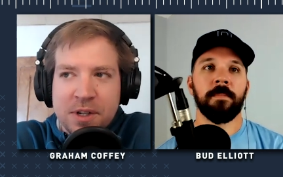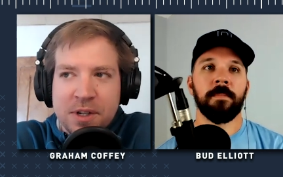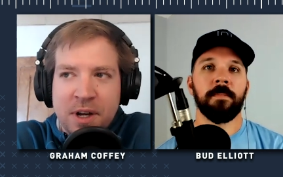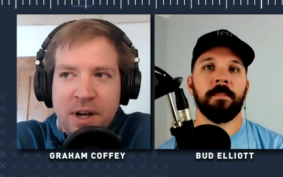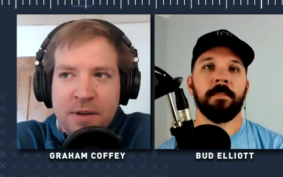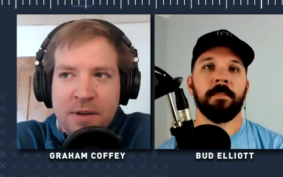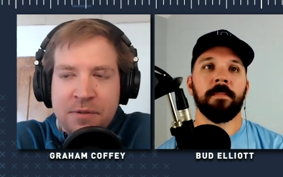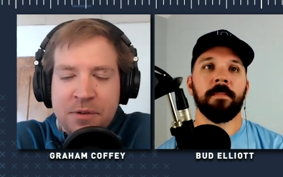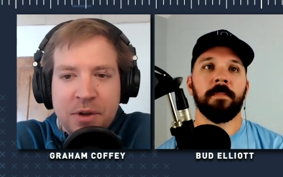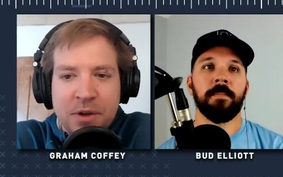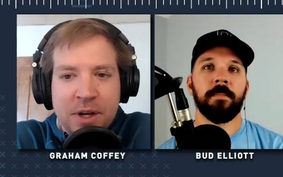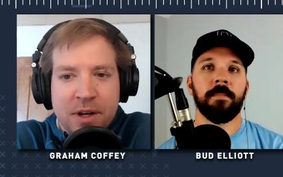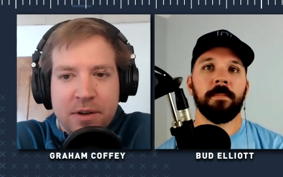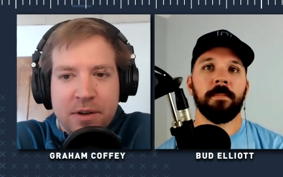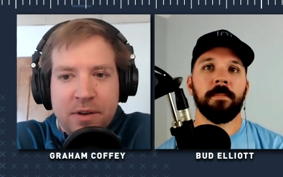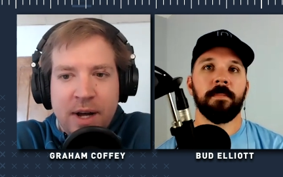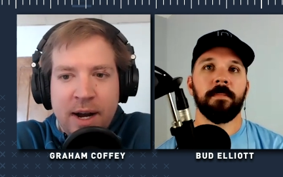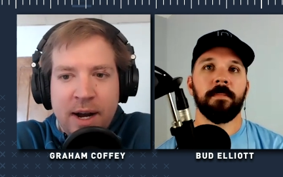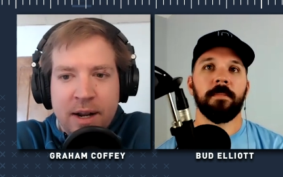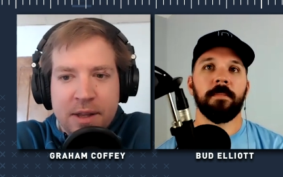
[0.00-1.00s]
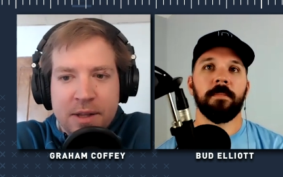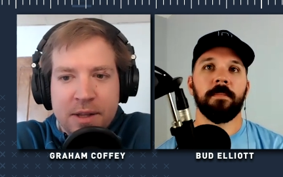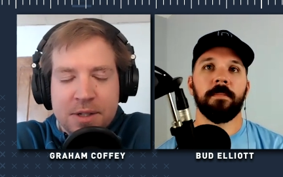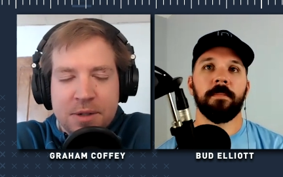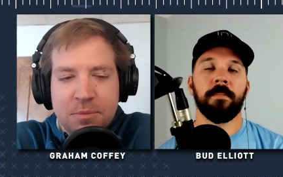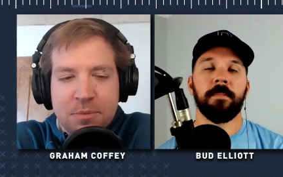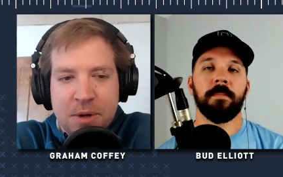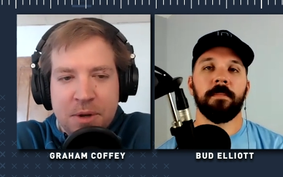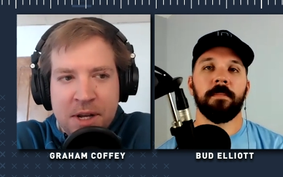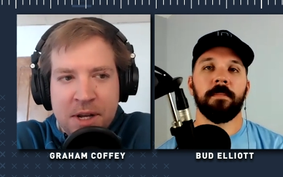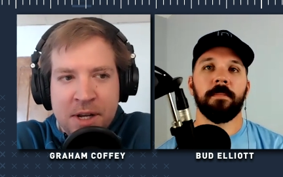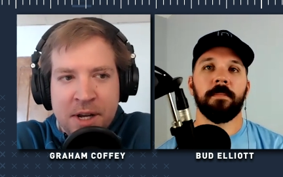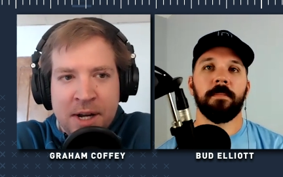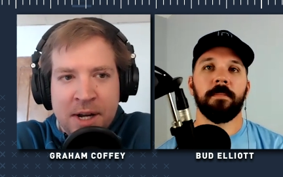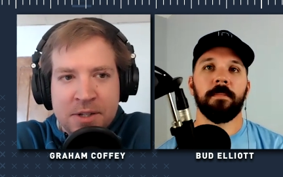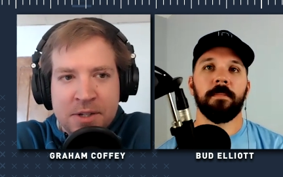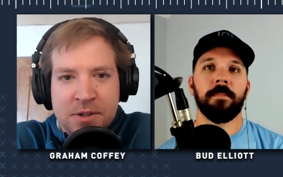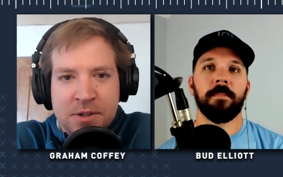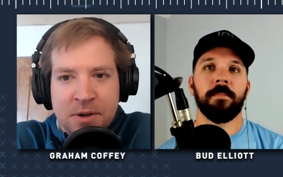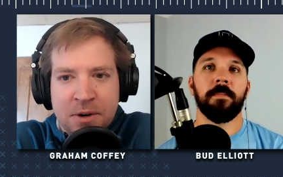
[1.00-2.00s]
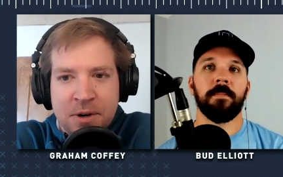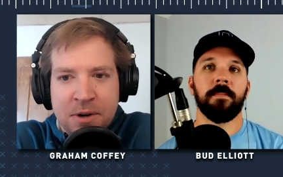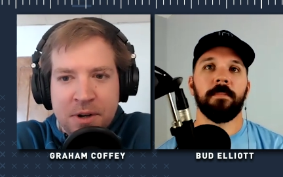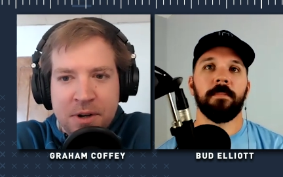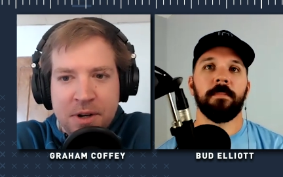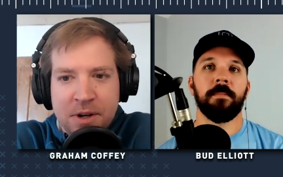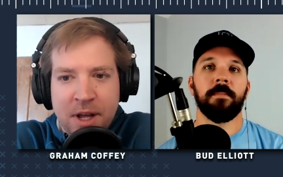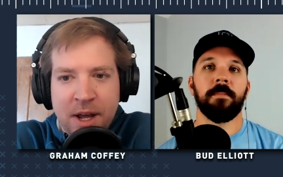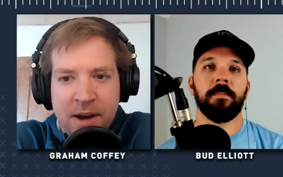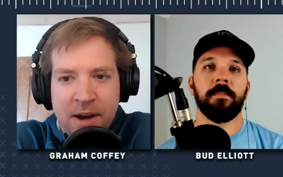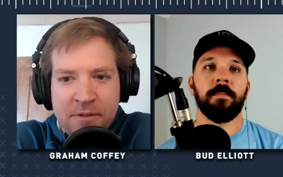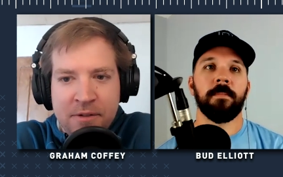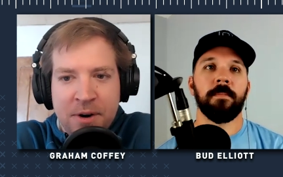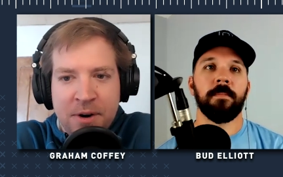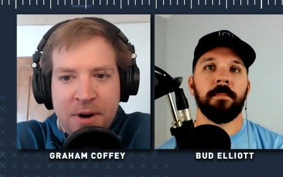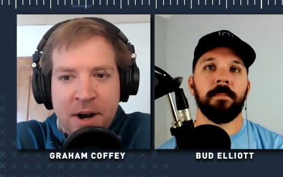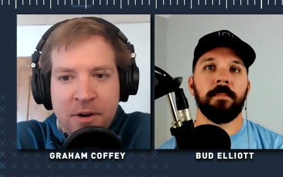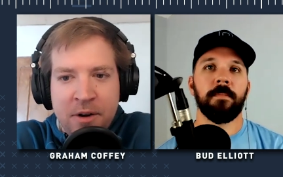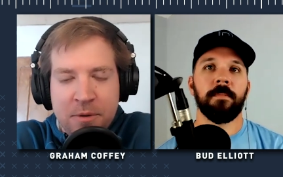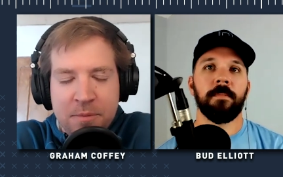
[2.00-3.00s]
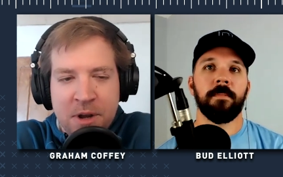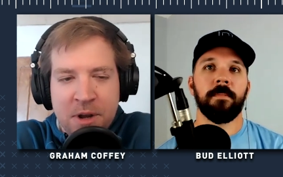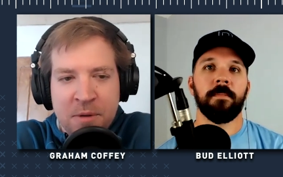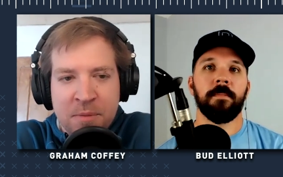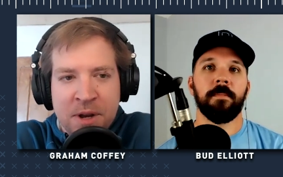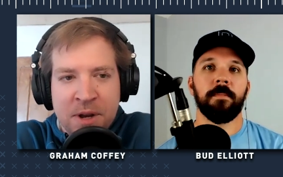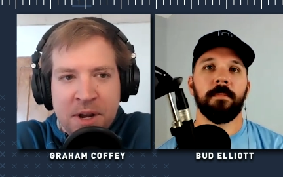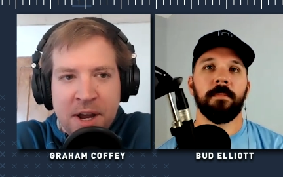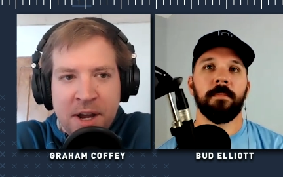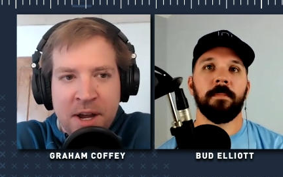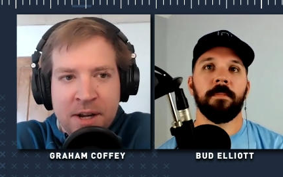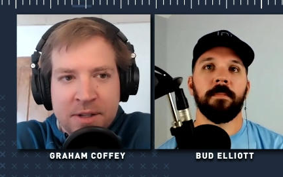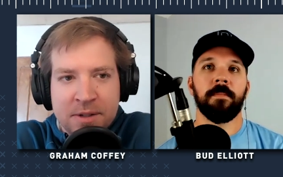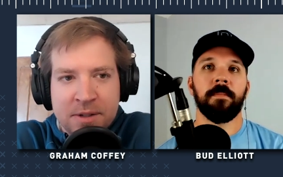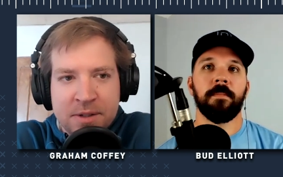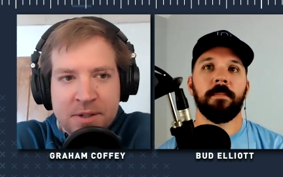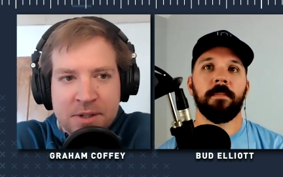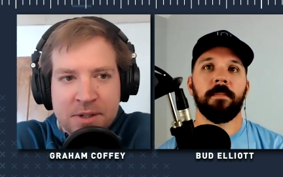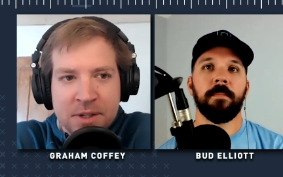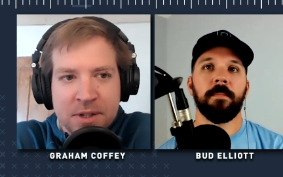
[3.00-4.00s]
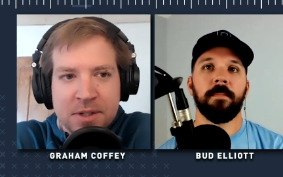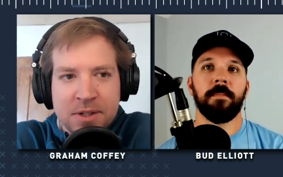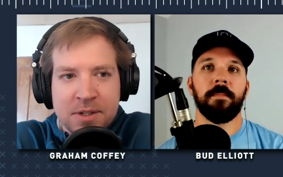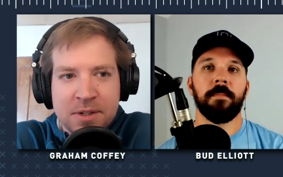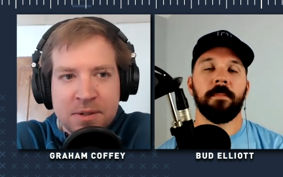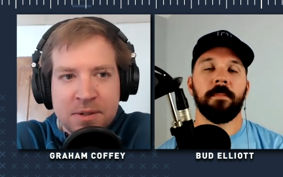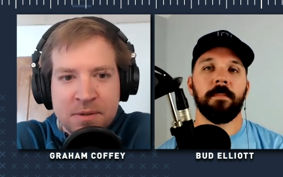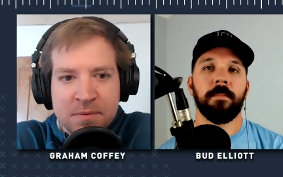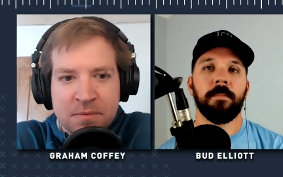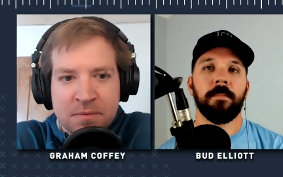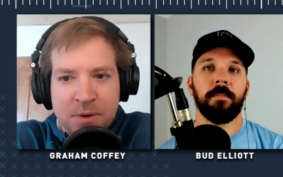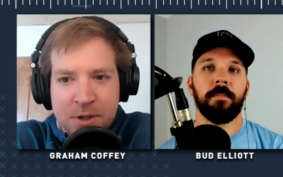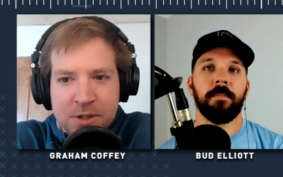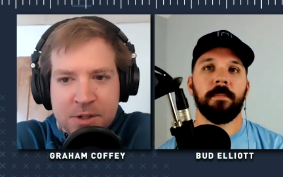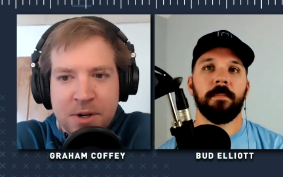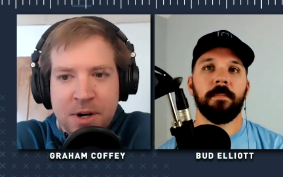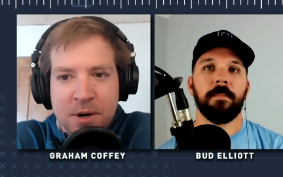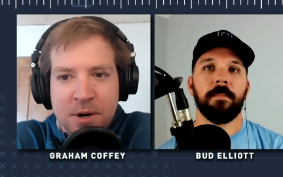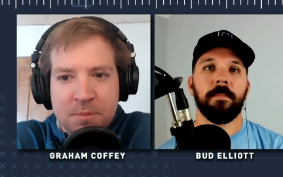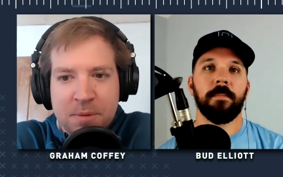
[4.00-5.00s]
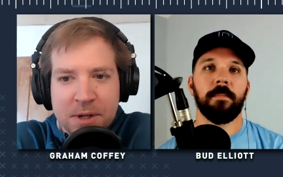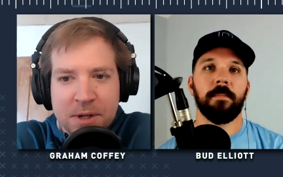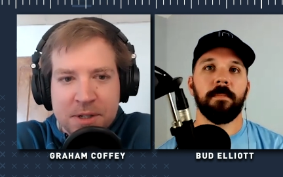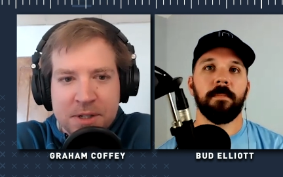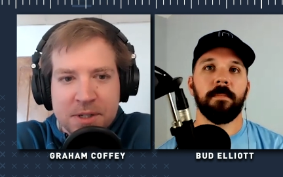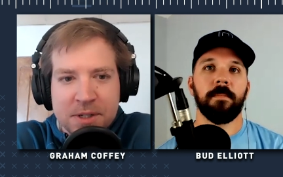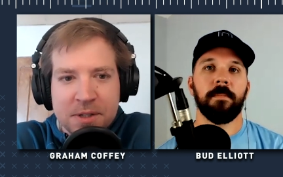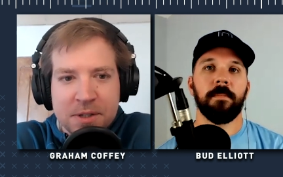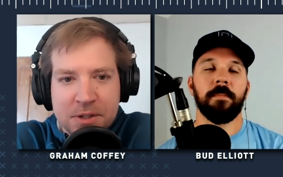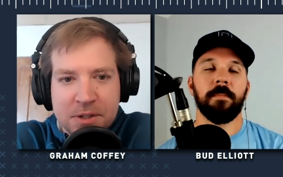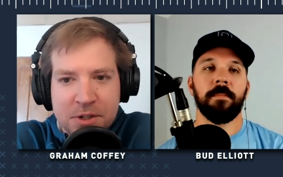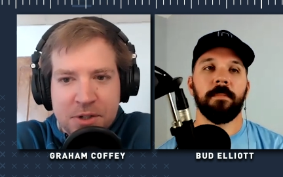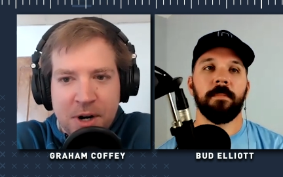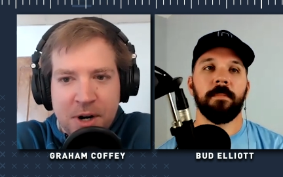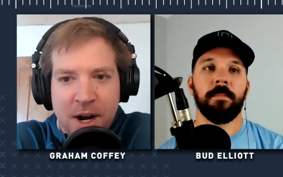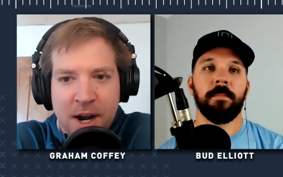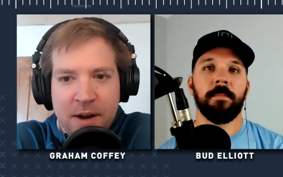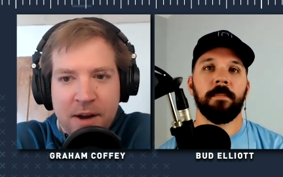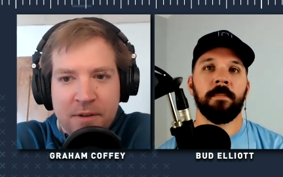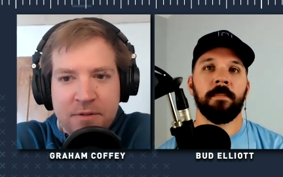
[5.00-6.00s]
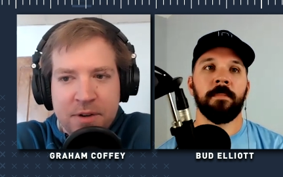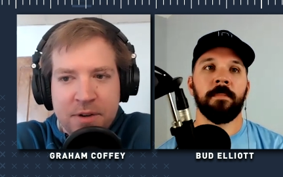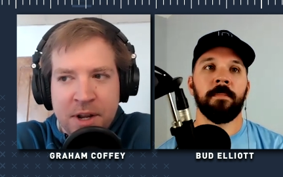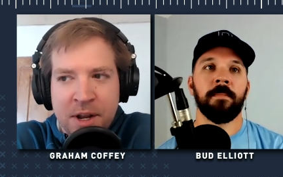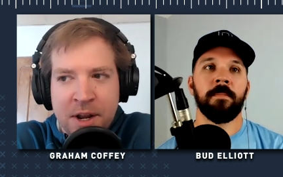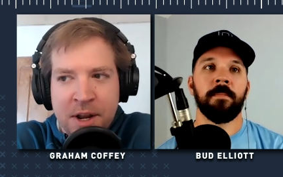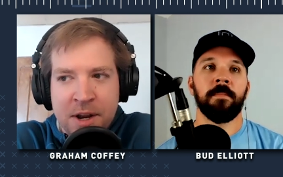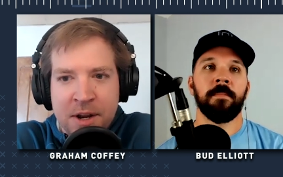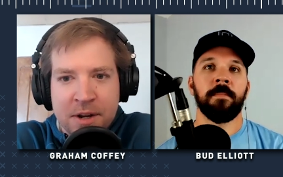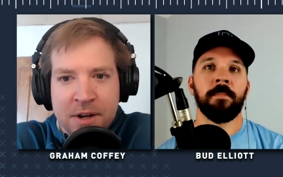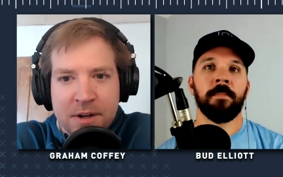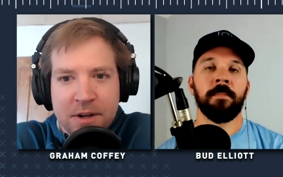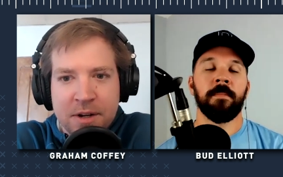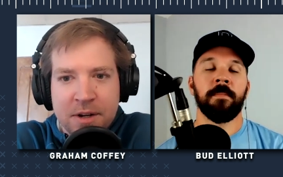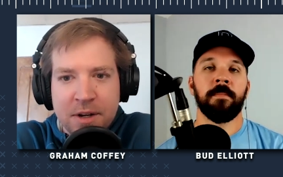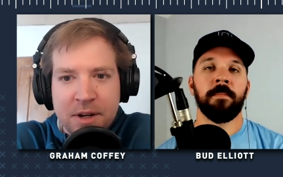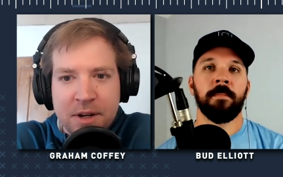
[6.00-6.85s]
Speaker 1: I feel like a lot of this debate got started after Alabama had six first round picks in this draft, and